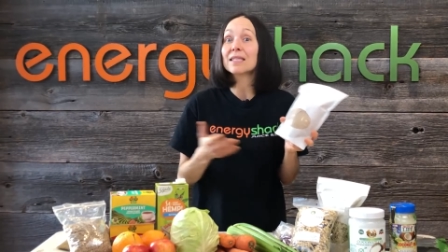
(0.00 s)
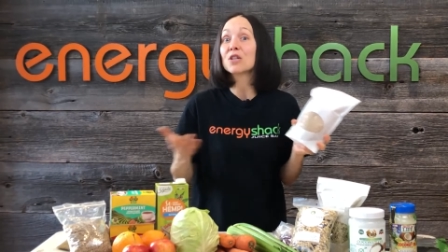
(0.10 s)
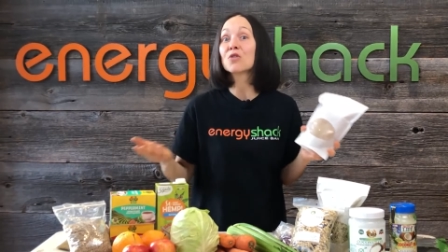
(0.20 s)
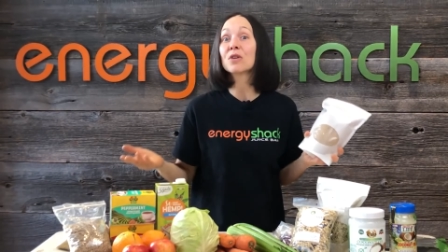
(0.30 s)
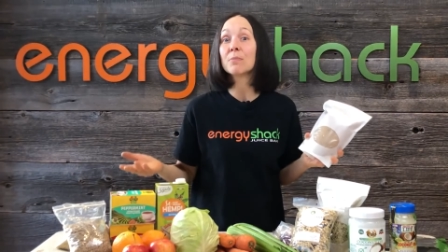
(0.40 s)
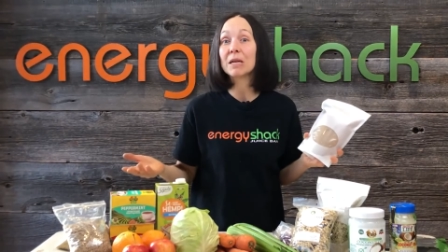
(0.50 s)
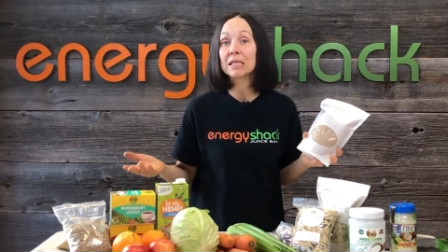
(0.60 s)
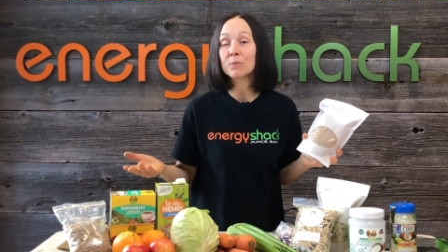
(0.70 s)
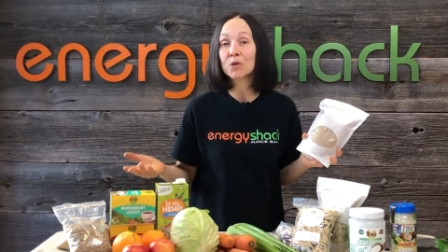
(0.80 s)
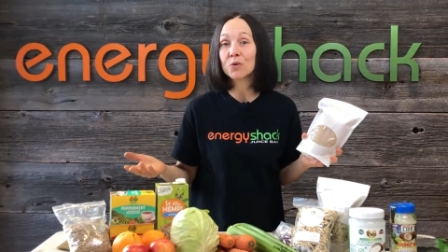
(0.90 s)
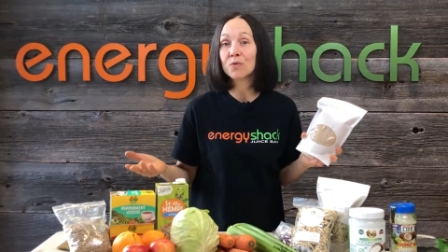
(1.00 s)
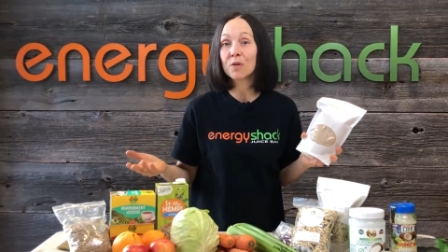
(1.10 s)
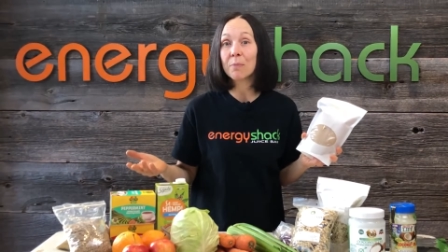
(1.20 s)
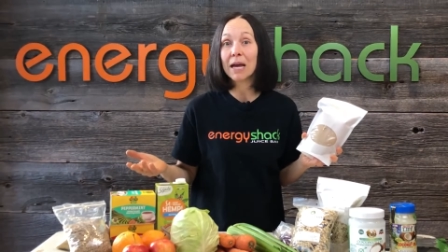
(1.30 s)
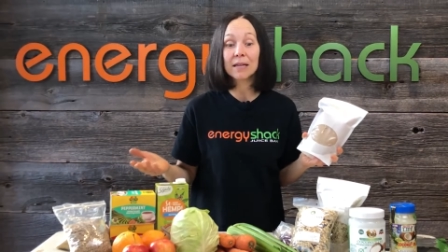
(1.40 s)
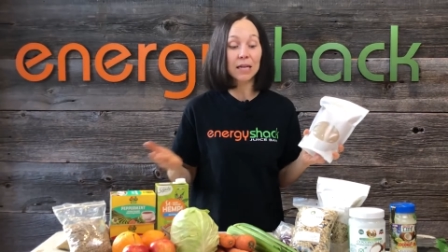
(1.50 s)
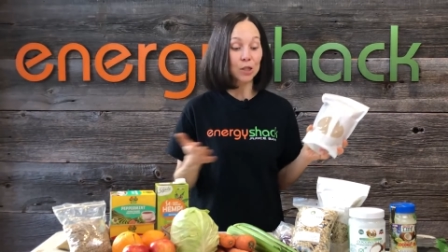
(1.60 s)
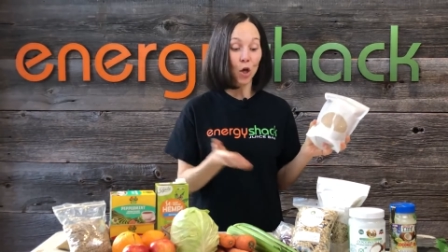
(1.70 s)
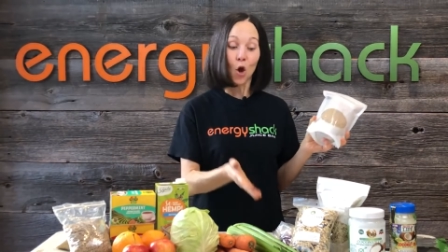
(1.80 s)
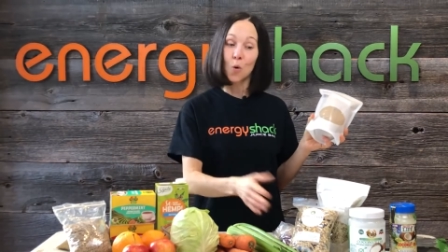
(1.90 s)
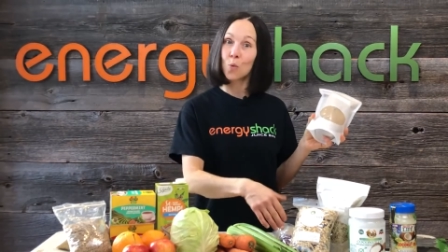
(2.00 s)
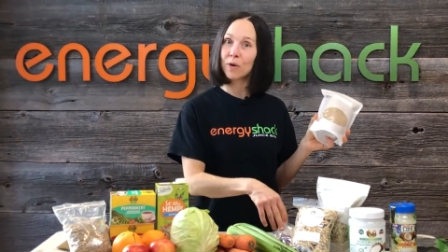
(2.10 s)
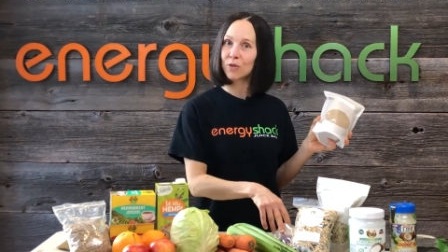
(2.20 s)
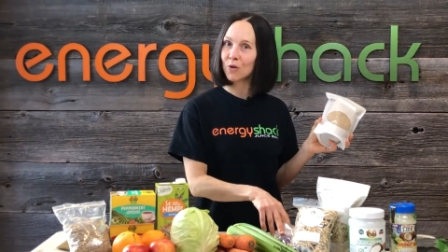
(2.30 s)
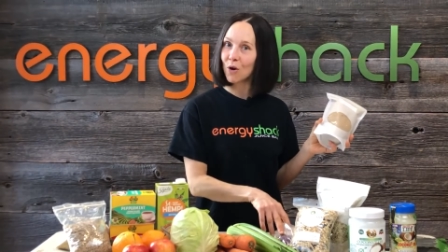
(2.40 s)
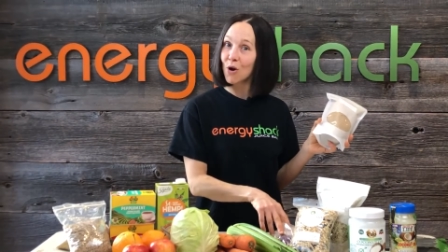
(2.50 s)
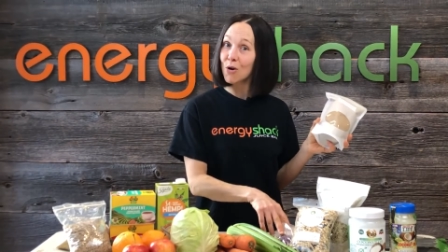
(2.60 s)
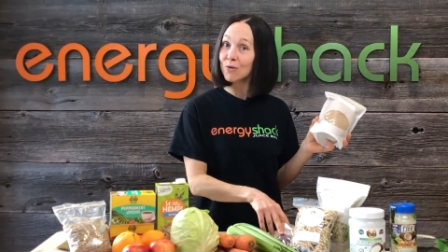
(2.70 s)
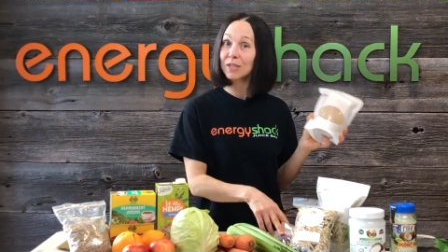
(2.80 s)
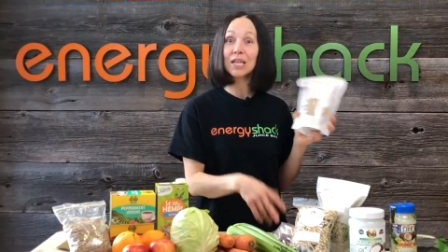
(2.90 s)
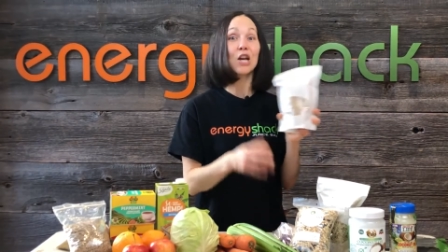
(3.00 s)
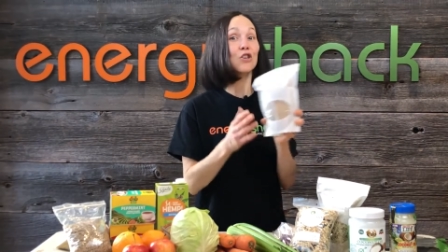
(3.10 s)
Say you're going to make some gluten-free pancakes with your oats,